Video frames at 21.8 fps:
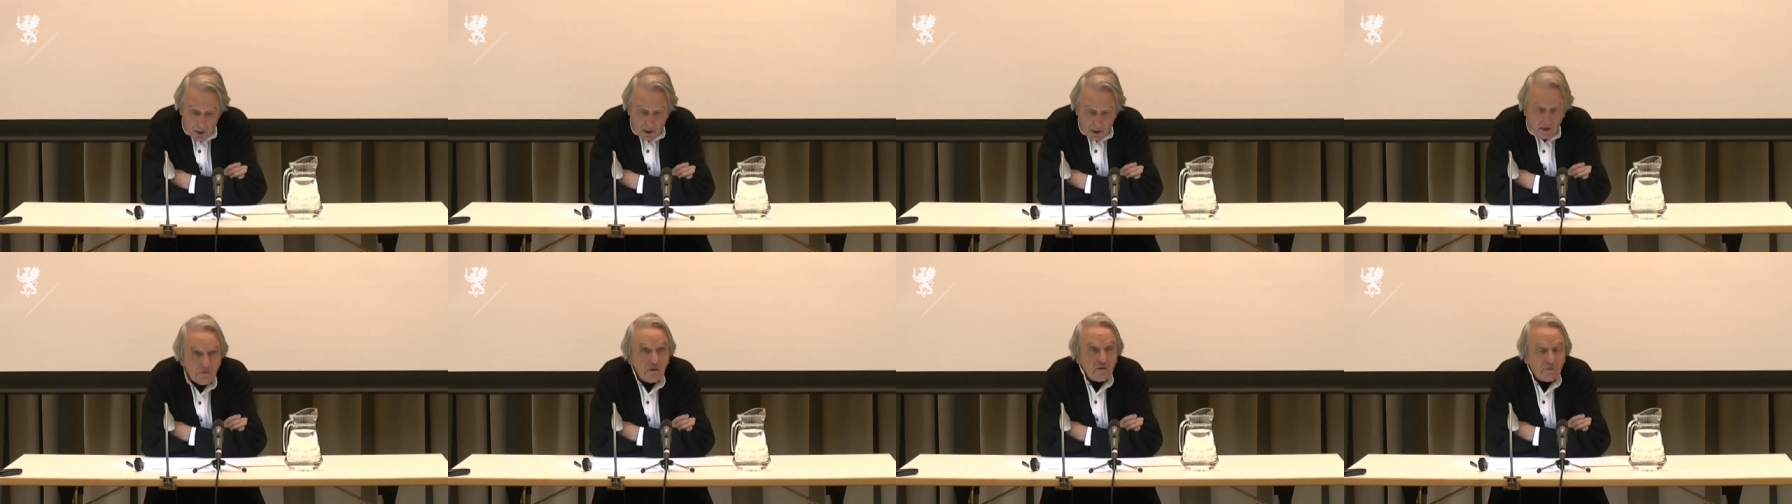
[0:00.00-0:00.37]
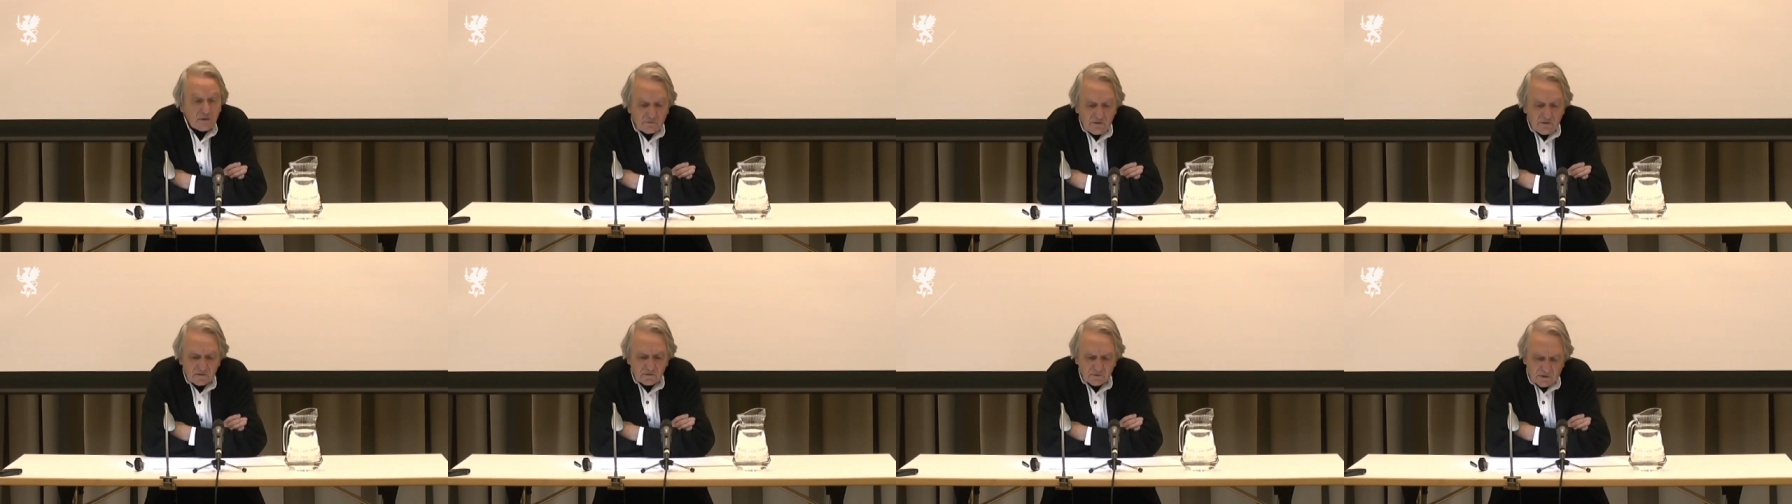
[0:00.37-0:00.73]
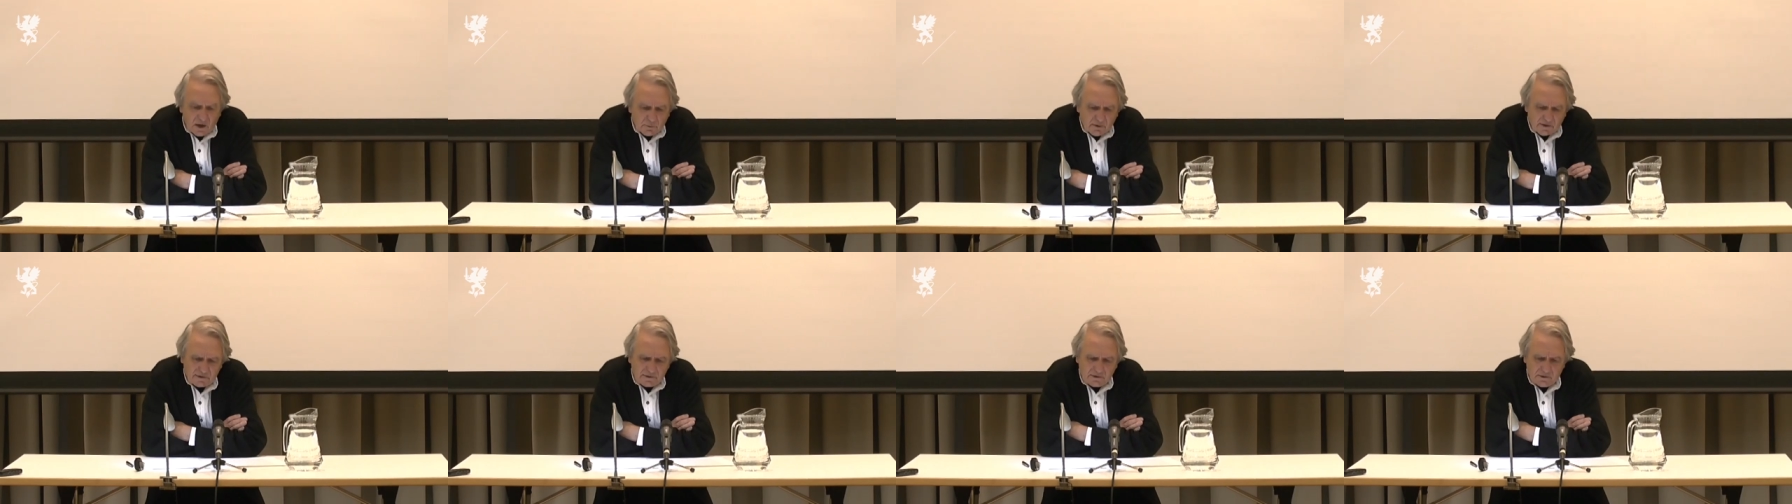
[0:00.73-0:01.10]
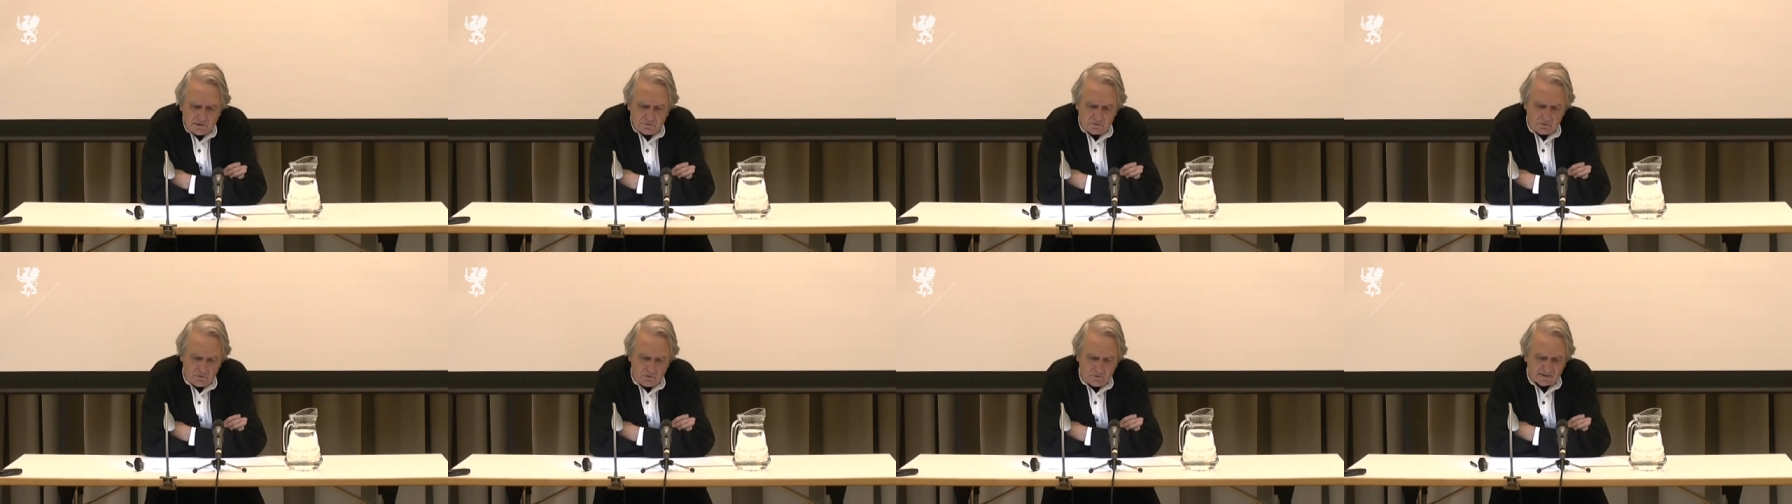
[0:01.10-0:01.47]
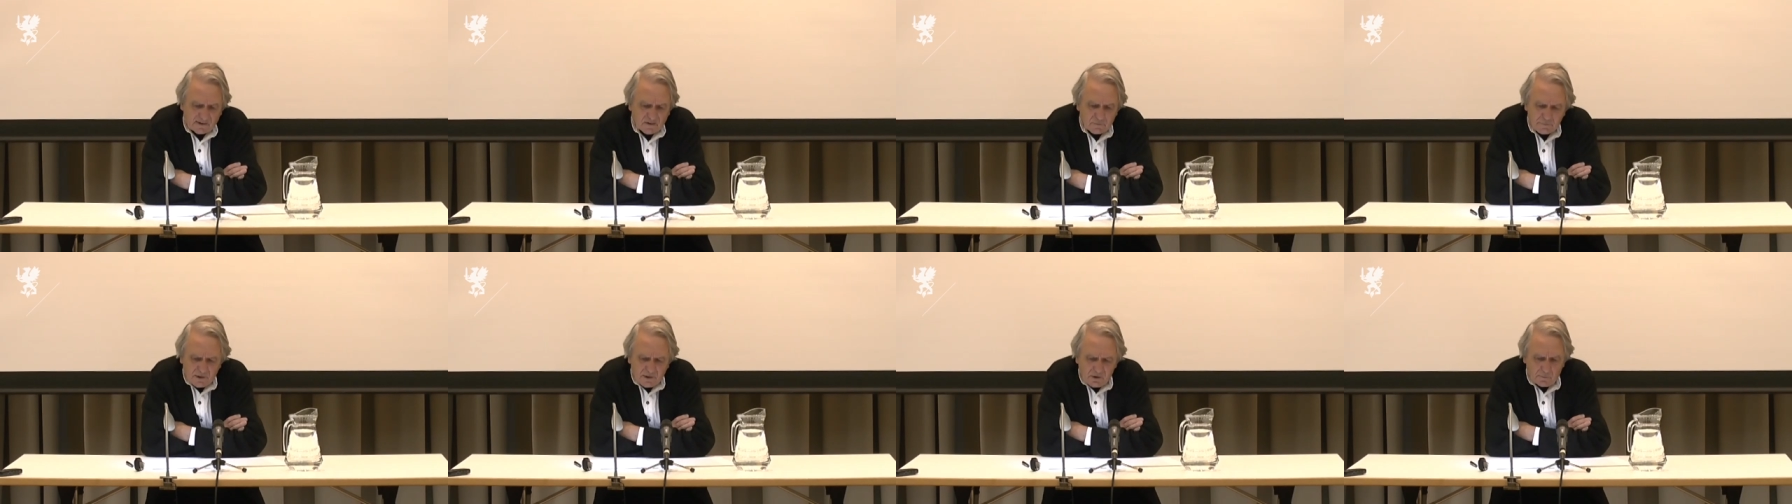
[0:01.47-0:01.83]
I think that this narrative that
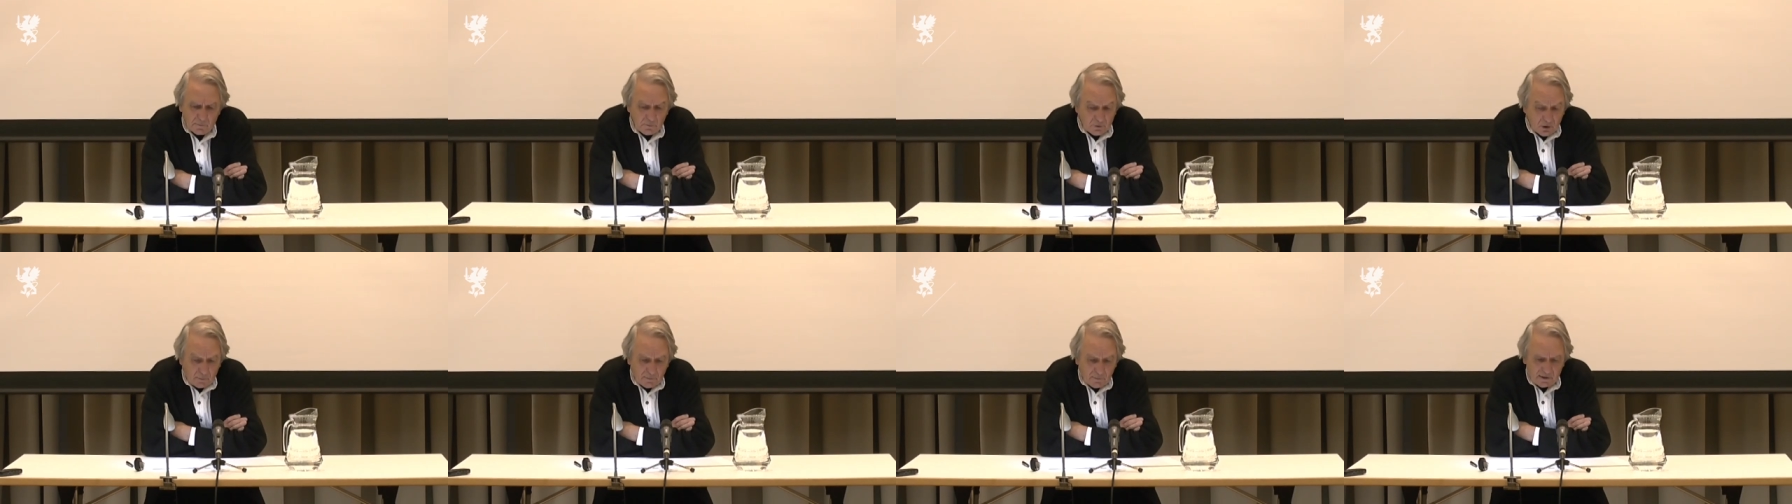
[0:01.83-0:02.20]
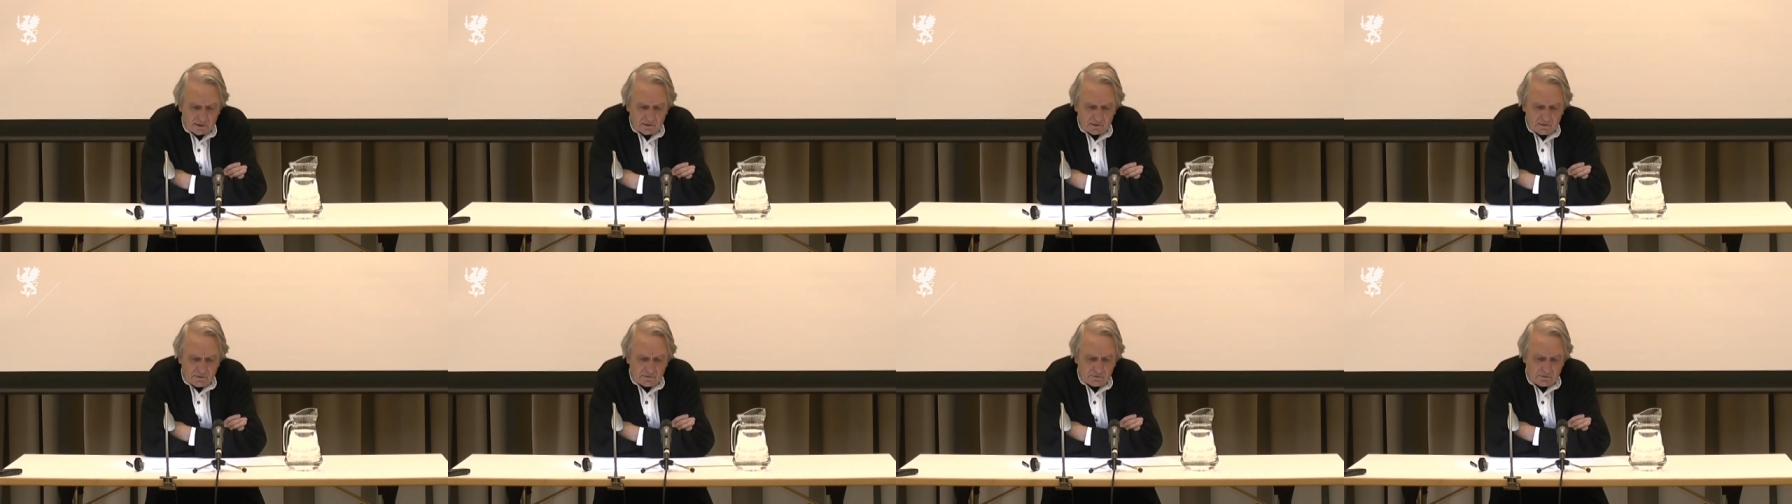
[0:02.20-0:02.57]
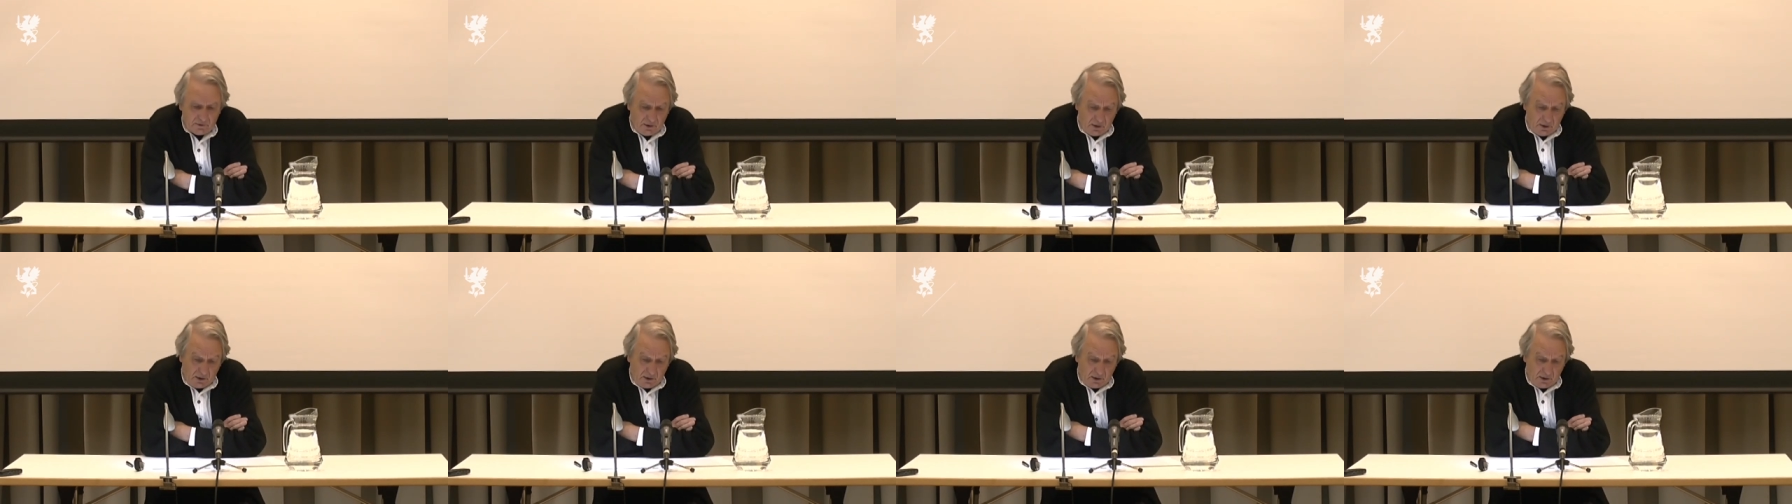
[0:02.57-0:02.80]
has become dominant